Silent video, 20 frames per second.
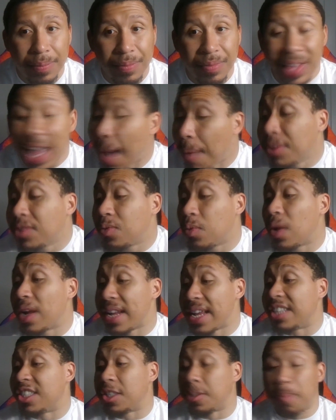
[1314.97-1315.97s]
That was
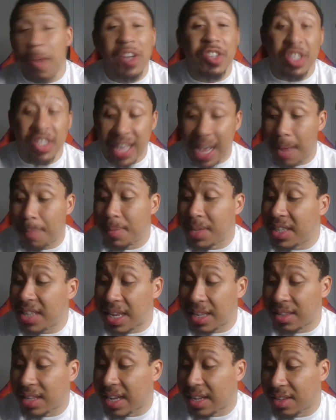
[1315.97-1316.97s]
what especially got me
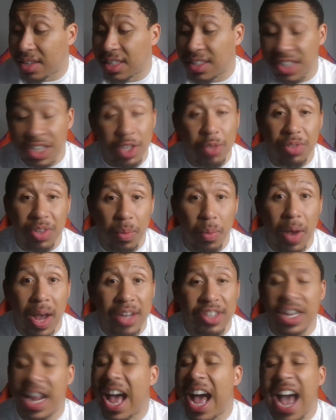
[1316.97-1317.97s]
uh, like continued to
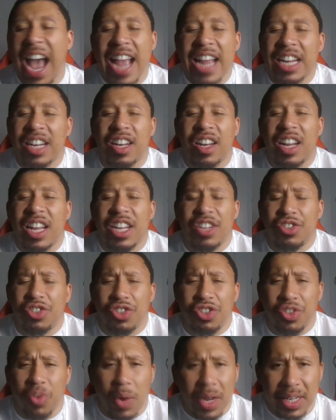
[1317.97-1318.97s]
watch it. I
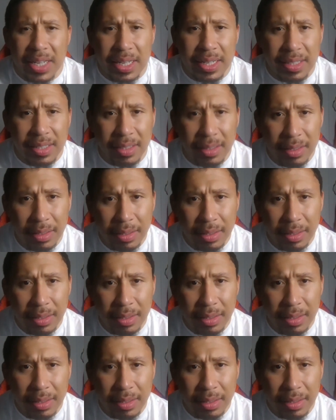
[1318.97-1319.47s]
enjoyed it.